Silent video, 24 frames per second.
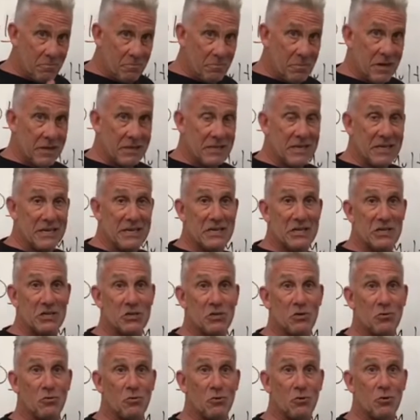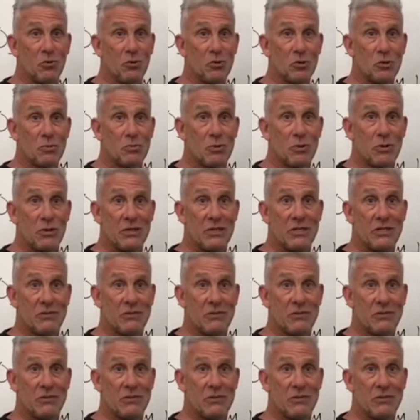but the initial rule is pretty